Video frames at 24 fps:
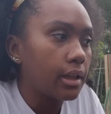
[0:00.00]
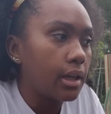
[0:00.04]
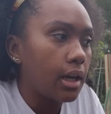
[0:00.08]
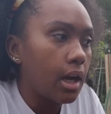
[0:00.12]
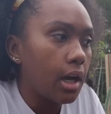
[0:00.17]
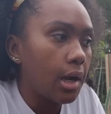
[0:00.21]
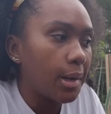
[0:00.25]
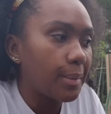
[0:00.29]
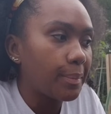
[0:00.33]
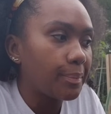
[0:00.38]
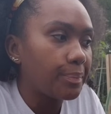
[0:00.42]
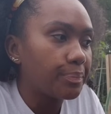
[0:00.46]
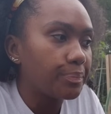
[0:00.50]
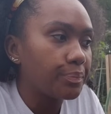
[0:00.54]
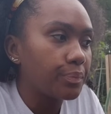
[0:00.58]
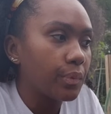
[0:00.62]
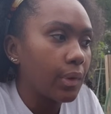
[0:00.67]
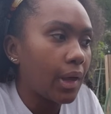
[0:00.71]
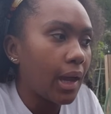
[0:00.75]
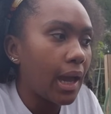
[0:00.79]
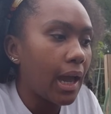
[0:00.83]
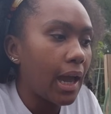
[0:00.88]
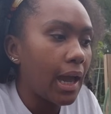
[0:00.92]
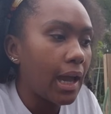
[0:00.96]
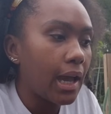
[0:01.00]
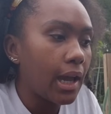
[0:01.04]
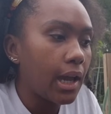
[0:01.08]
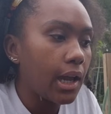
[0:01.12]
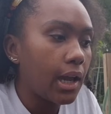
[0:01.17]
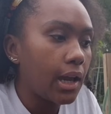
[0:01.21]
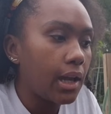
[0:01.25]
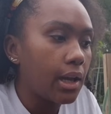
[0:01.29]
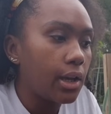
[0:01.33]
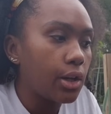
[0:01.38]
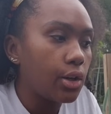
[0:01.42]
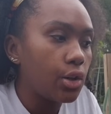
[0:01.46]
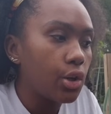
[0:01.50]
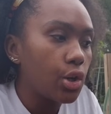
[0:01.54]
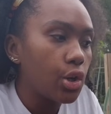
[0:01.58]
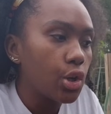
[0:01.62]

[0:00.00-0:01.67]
I had,